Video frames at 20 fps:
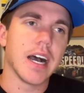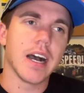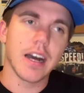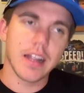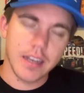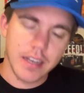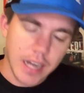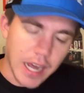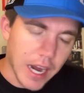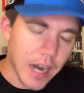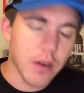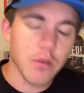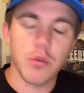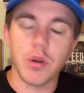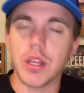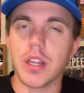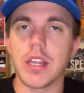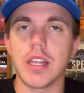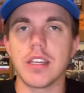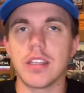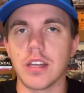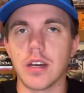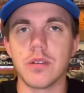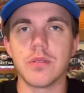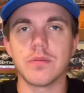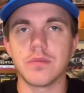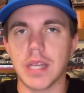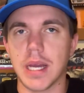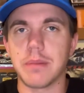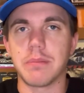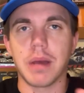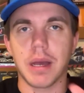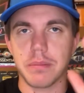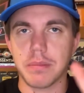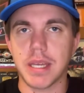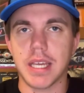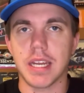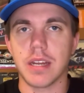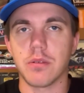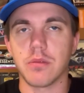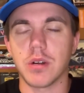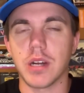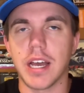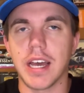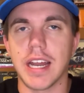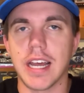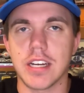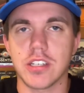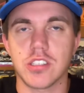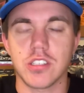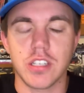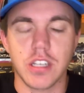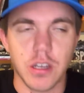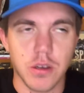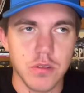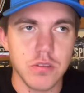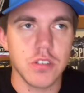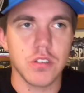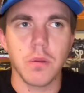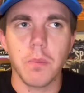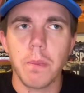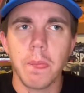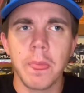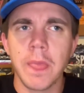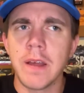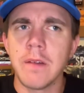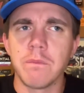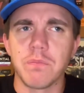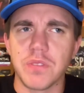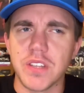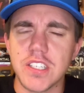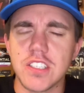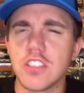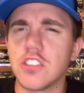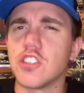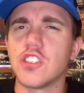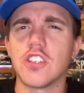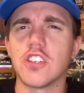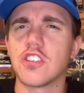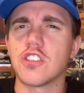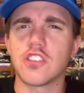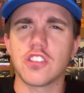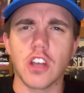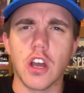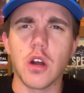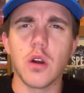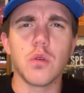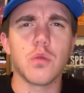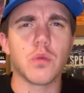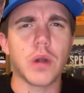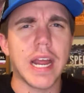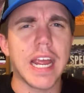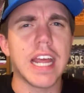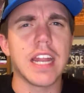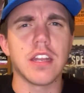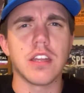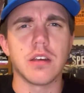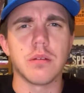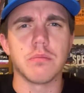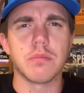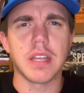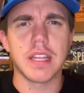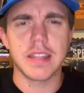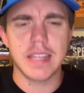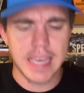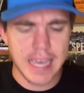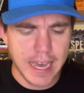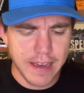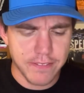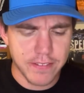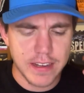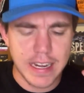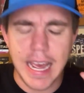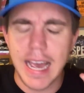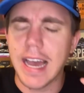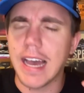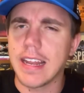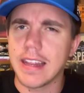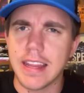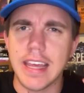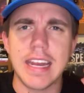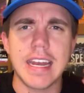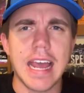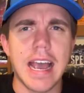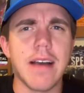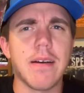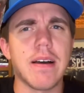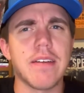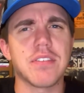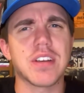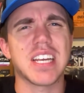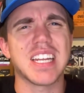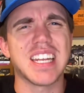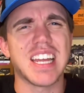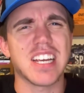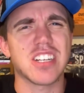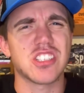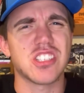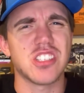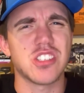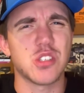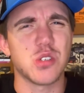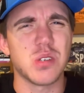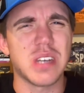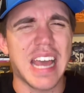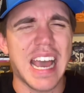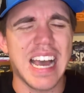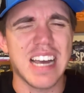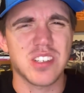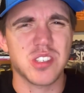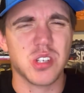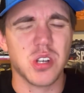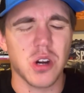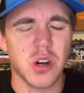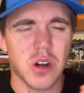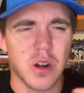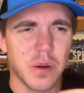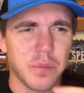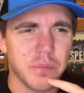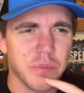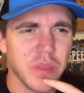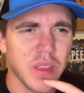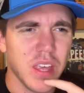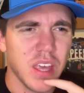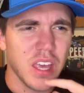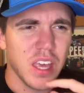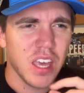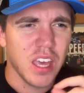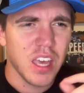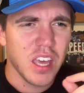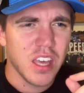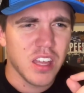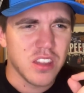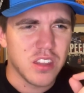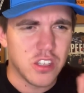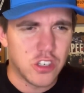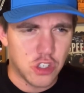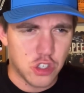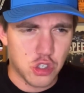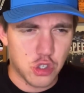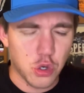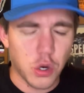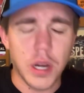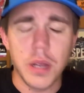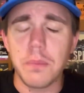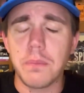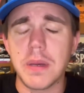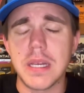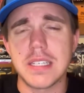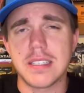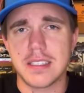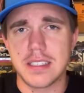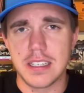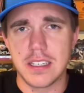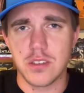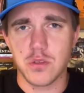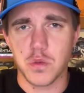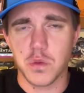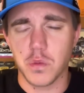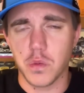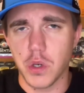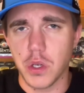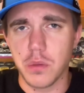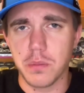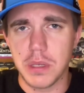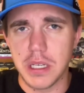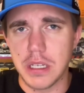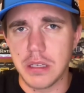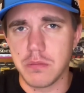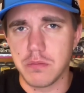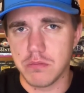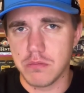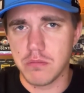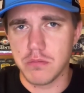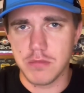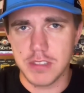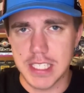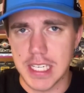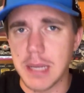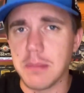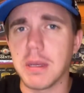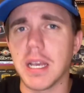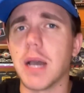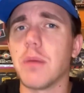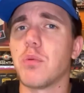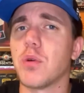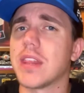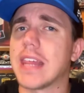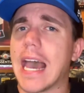Not really. I'm kidding. We're not actually going to. This is just so random that they have now have a connection to NASCAR. The Detroit Pistons will be teaming up with